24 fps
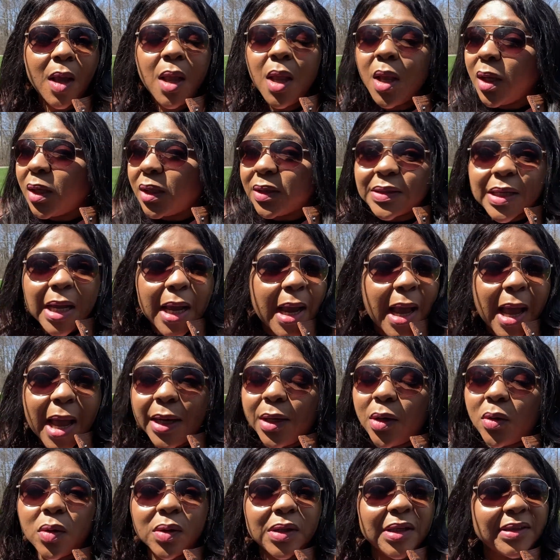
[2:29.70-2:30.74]
because I
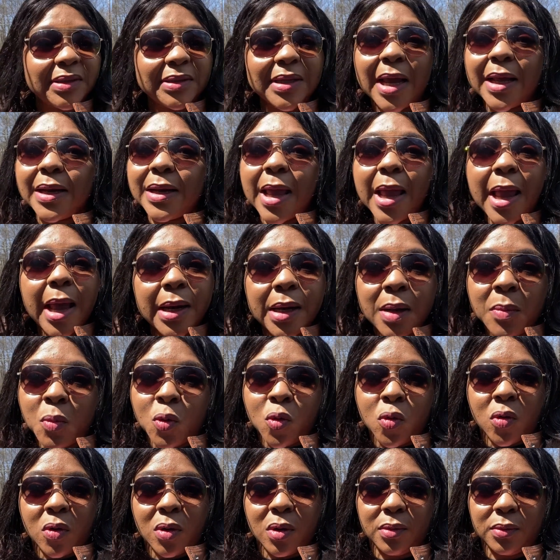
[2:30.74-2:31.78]
don't understand
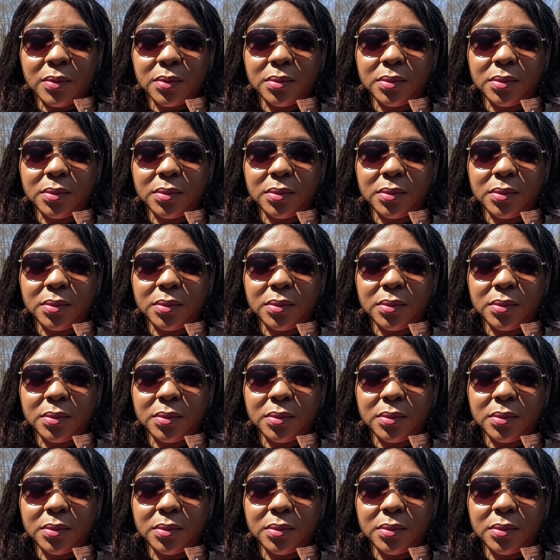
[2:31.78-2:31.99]
anymore.